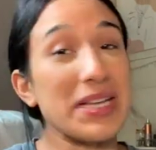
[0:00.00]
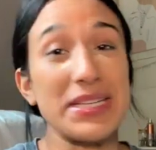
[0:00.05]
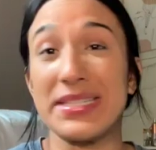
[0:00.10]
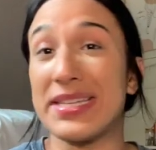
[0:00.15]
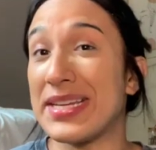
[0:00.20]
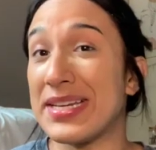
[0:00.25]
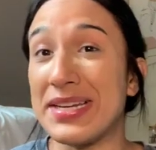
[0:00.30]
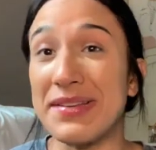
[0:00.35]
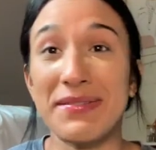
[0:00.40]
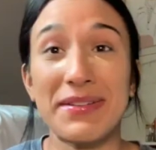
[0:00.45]

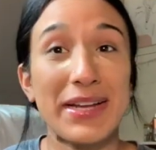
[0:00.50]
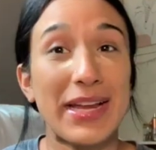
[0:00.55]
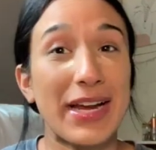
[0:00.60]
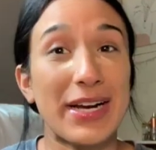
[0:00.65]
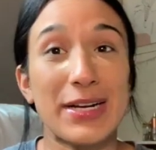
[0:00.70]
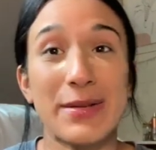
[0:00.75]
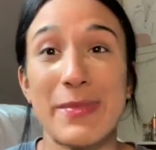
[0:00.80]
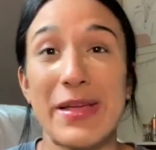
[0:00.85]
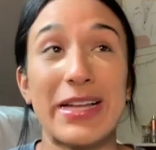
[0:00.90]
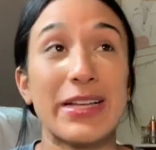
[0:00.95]
didn't even care
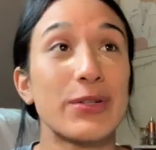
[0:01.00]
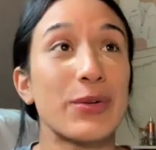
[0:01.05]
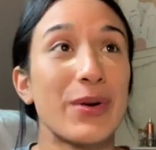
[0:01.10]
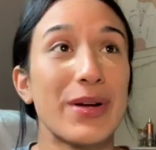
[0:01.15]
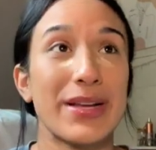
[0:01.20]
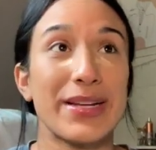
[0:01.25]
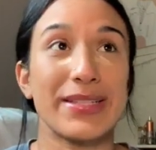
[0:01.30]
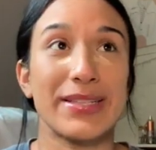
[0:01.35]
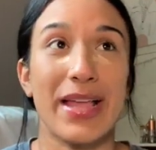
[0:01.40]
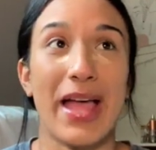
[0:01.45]
to make
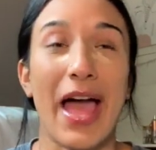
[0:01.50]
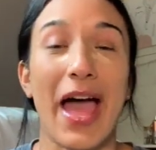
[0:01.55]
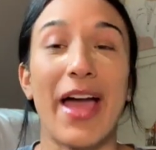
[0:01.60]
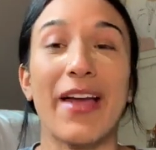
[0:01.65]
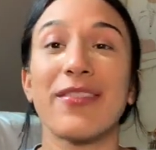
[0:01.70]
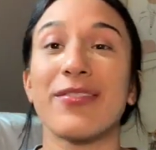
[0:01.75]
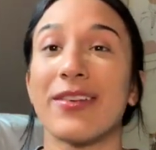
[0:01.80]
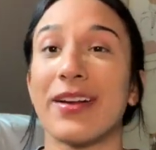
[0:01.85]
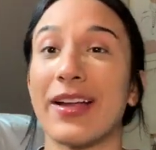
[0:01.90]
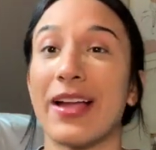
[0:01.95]
noise.
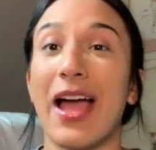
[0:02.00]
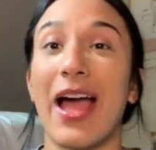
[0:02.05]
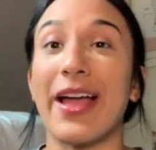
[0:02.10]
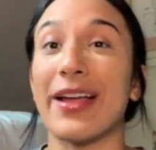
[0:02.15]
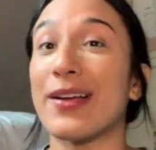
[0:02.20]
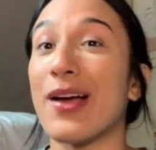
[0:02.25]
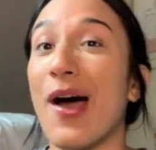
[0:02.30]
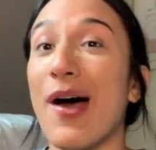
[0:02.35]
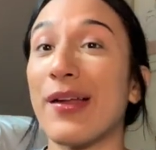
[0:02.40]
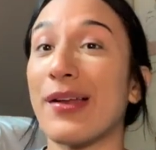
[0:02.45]
I I
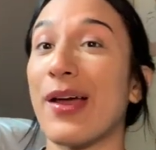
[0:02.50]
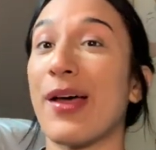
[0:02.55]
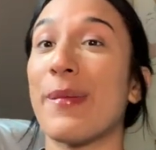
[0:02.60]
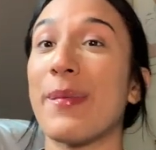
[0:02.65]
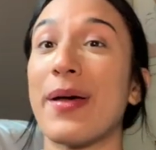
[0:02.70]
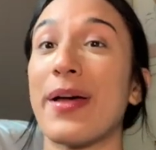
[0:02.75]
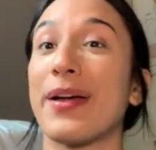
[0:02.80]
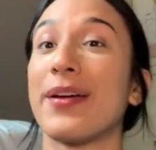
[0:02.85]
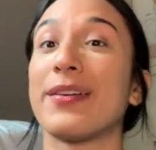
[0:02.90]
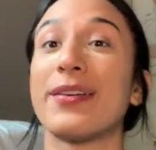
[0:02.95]
got up,
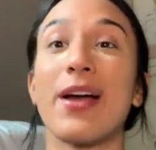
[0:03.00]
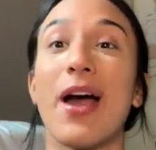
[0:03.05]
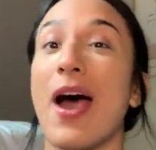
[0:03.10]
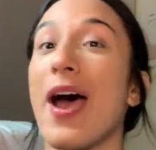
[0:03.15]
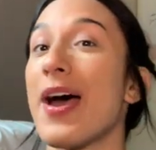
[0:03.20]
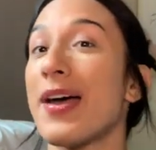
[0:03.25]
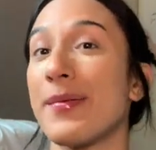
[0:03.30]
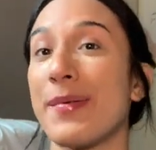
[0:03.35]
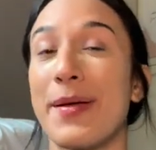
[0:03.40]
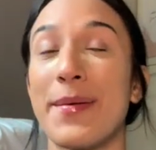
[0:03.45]
got
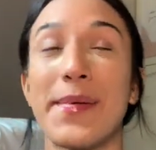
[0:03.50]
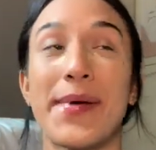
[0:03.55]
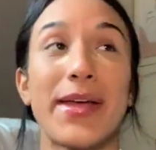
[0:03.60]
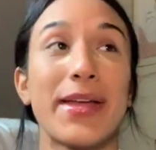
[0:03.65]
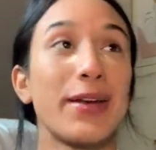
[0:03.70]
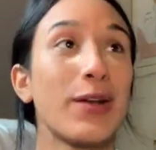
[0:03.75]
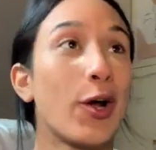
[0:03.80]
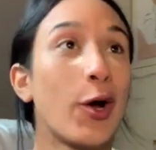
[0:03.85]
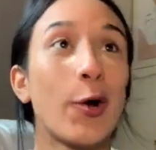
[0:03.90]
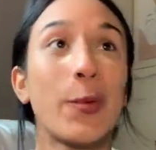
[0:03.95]
out of my
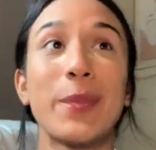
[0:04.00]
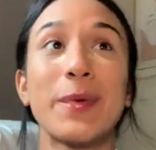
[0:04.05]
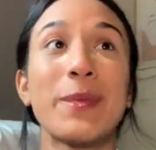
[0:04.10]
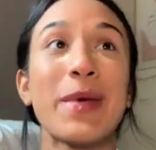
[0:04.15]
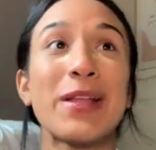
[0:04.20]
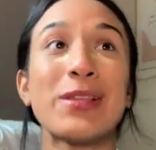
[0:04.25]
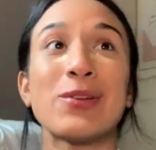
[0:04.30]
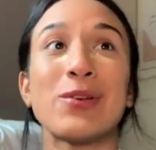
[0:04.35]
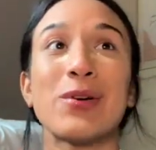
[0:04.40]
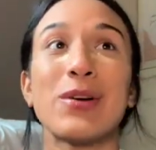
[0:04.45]
bed, opened
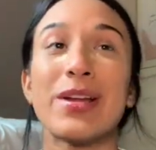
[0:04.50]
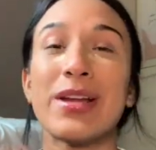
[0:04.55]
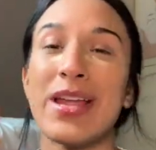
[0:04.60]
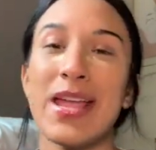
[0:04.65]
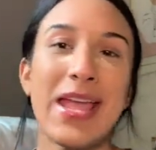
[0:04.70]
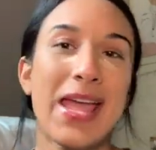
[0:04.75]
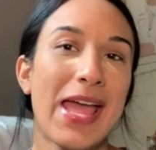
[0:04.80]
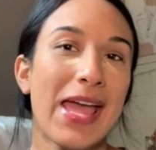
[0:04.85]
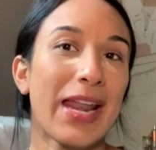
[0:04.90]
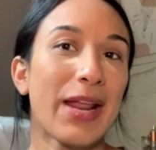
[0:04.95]
my door,
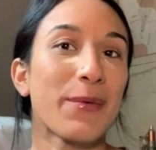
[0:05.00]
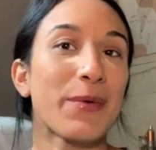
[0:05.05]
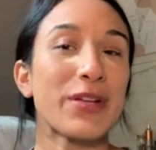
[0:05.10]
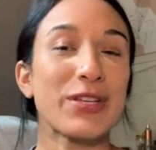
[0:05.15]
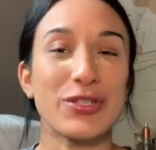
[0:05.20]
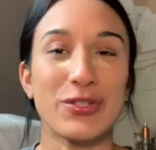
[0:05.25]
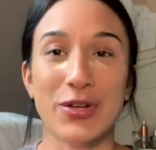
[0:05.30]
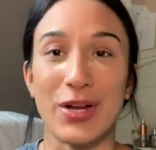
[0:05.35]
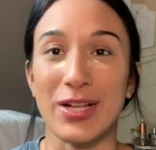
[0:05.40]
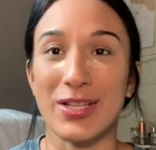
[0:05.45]
and I
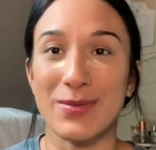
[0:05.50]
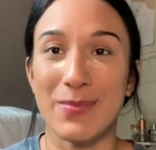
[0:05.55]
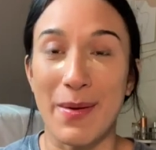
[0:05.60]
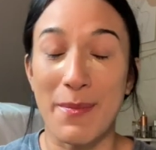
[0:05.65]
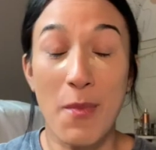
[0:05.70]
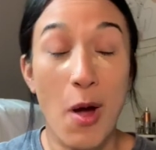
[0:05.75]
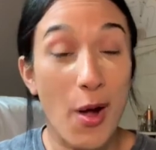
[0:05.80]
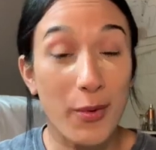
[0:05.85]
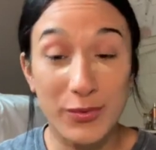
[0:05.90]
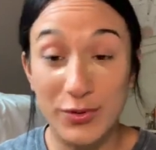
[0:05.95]
went straight to my
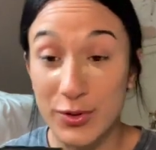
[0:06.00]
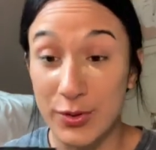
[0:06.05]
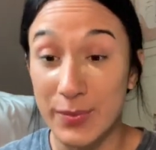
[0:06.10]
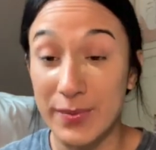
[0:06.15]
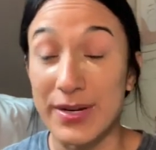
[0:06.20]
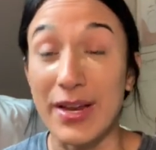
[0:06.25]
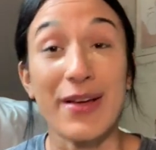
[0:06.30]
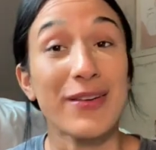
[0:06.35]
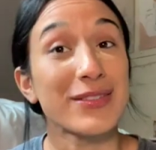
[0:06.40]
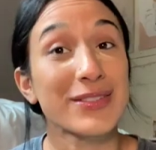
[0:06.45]
mom's
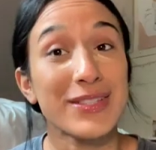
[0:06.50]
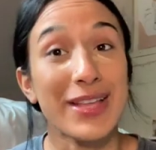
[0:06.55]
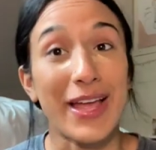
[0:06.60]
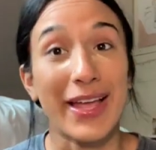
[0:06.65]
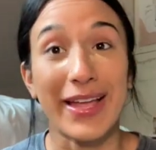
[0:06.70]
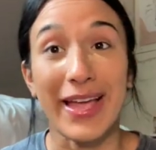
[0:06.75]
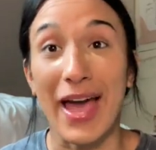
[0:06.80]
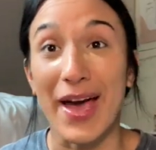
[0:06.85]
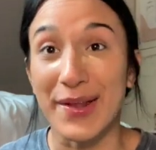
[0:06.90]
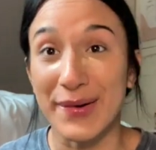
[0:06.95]
room. And I was
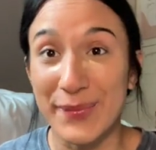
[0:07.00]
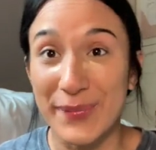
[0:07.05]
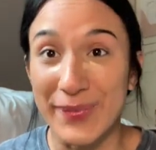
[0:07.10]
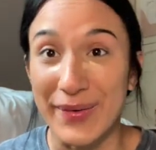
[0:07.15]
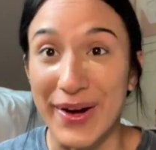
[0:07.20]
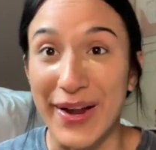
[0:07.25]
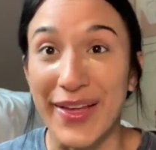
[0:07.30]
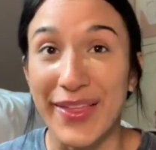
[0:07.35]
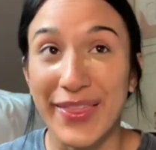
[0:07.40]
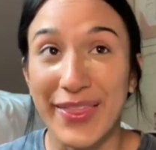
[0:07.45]
like out of
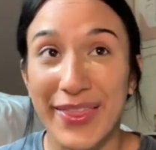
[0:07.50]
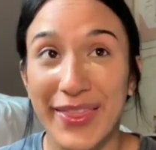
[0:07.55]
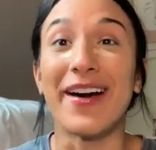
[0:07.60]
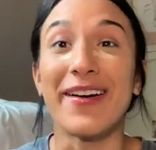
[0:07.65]
breath.